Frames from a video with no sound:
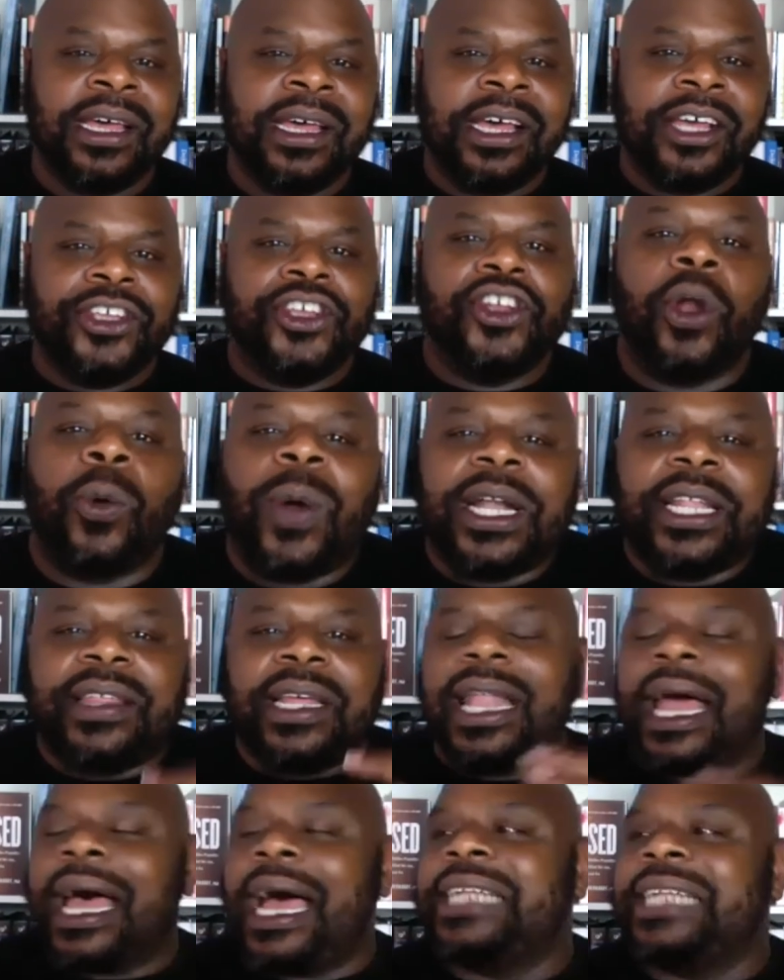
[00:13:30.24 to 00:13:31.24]
You know, one of the
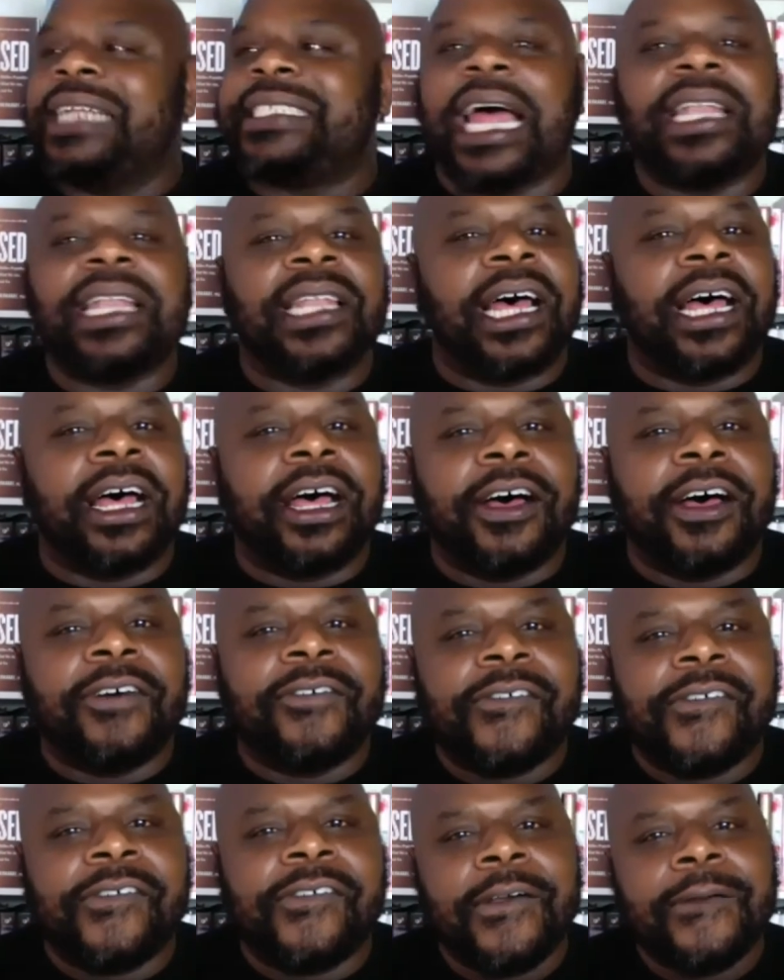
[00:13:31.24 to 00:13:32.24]
lines I love
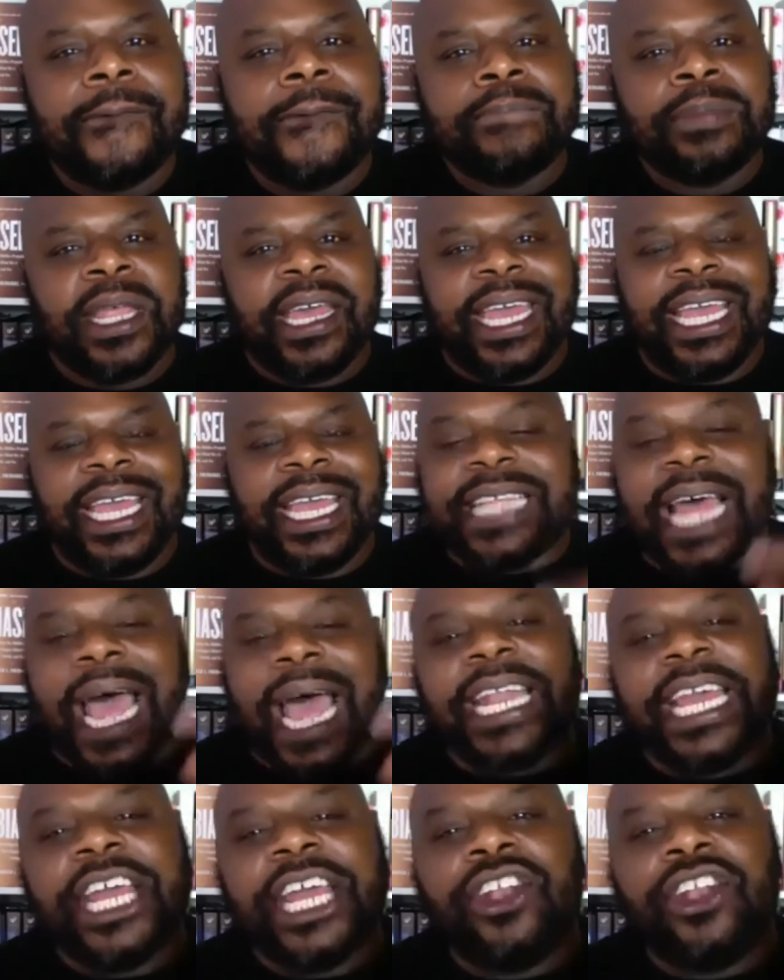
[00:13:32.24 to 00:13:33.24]
is
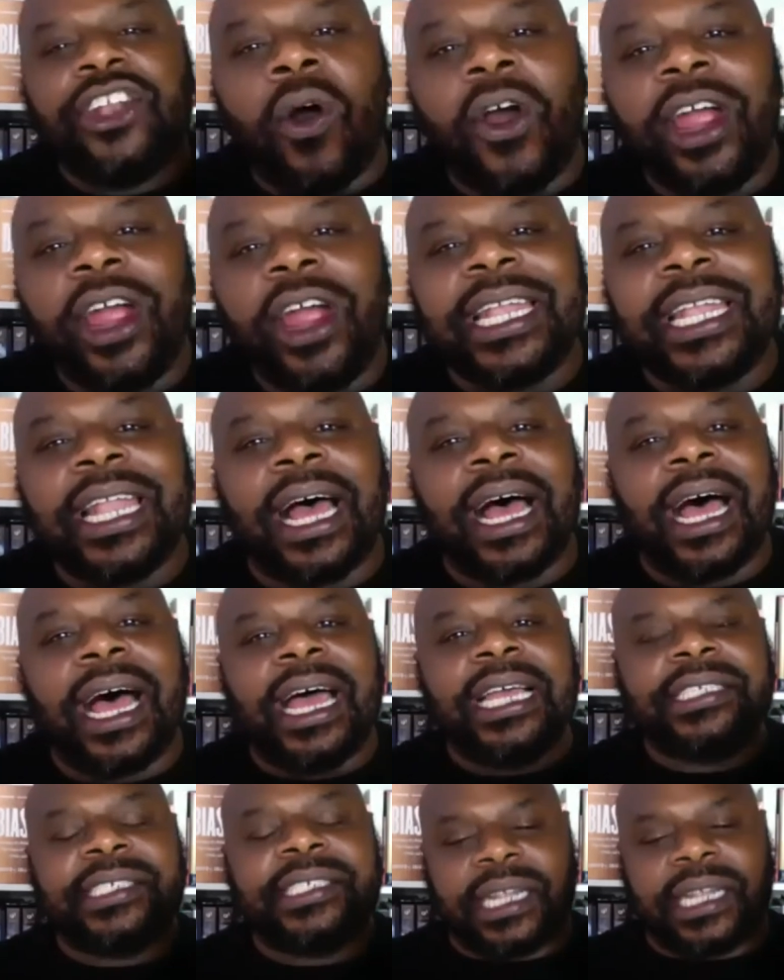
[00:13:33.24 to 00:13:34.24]
that an
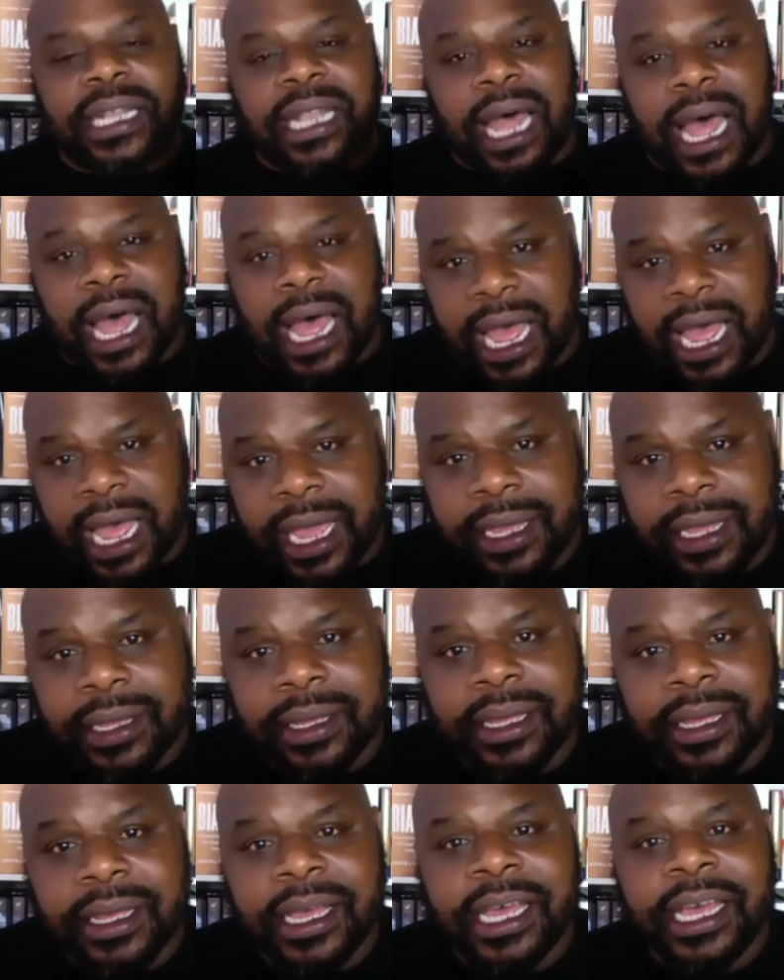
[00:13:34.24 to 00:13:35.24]
organized lie,
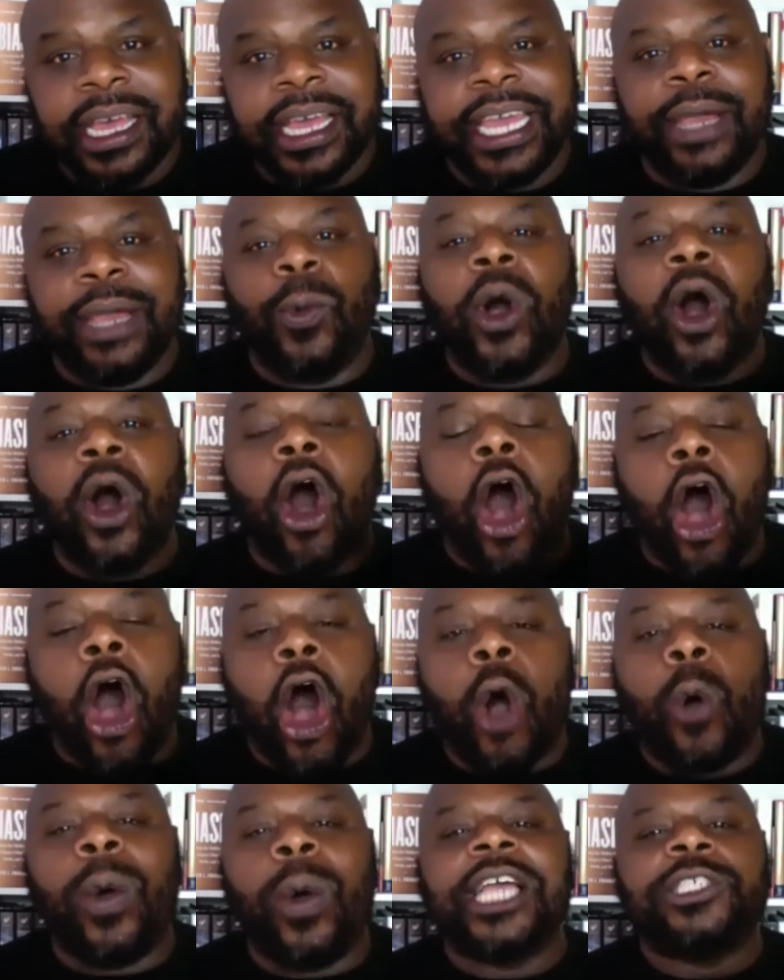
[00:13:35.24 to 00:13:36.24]
it will
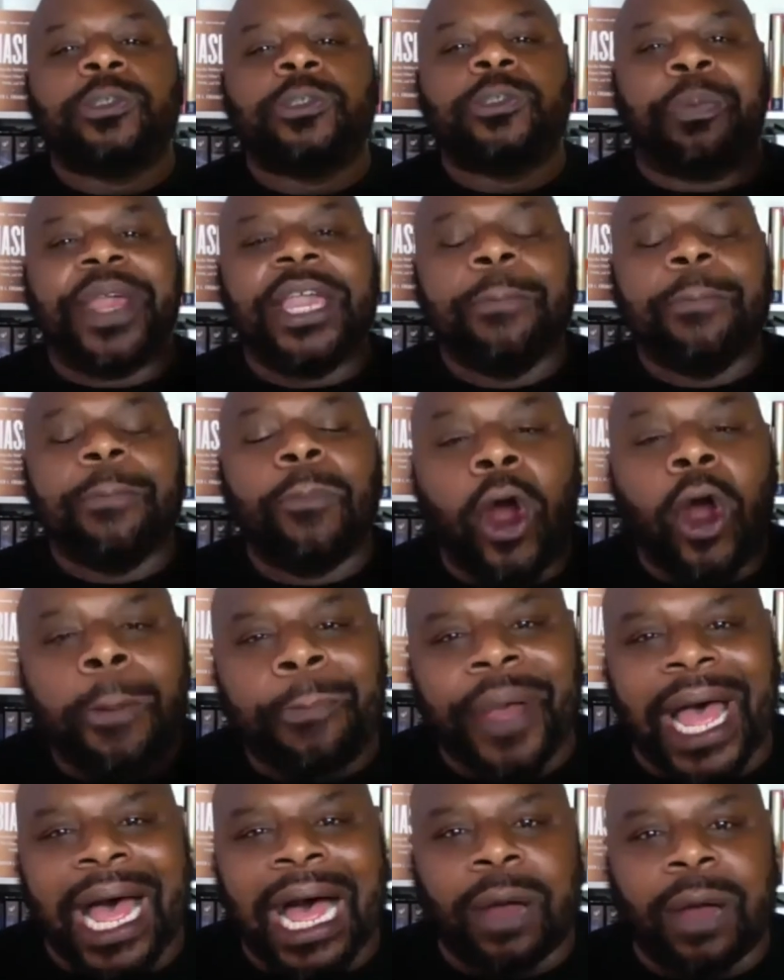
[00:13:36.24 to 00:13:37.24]
always be more
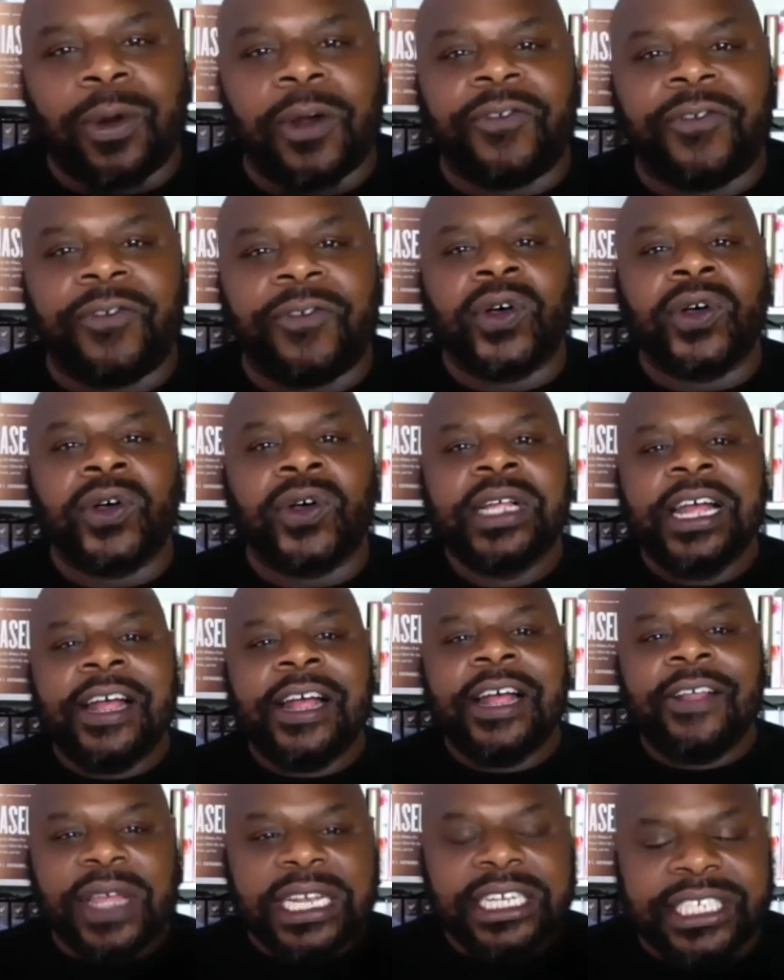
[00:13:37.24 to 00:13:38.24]
powerful
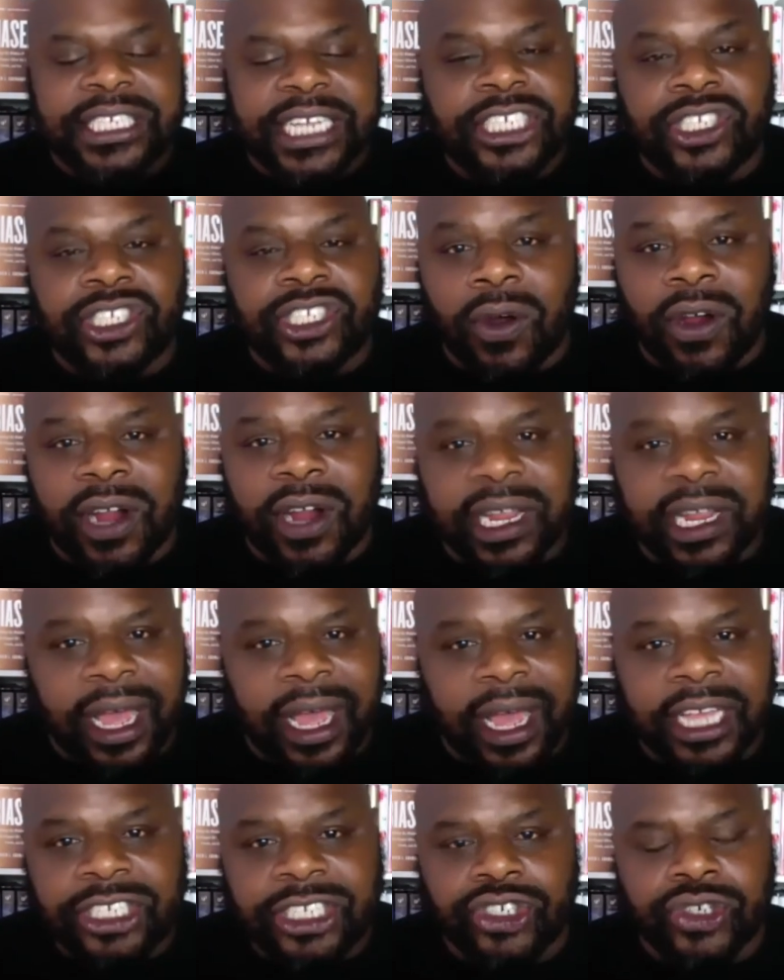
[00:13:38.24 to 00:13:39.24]
than
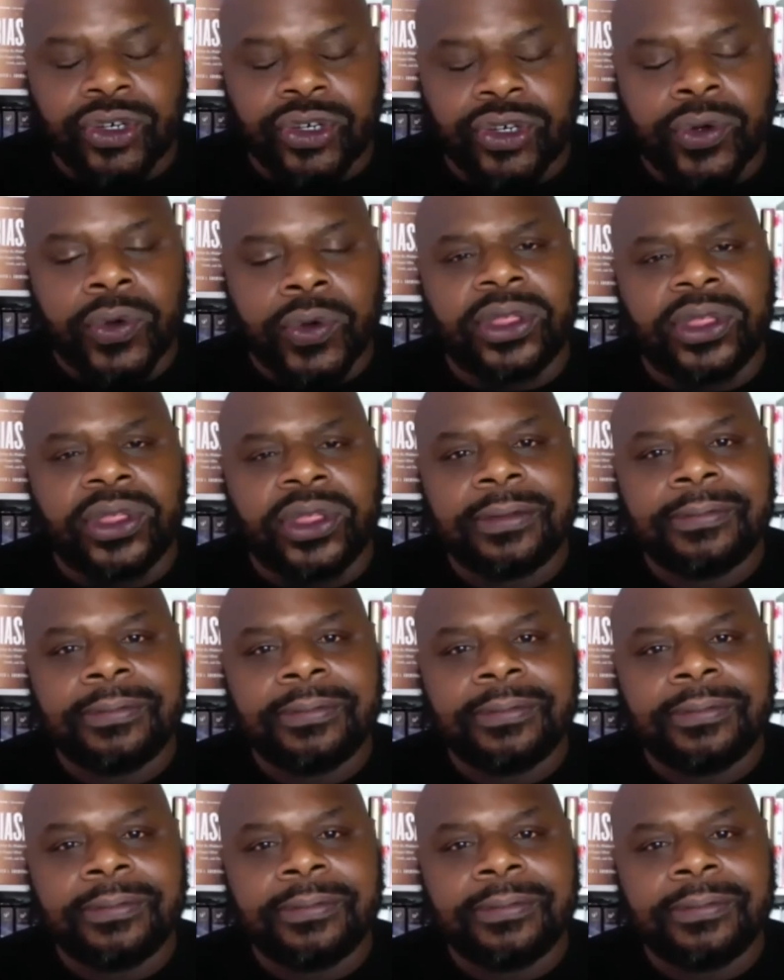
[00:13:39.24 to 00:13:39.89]
disorganized truth.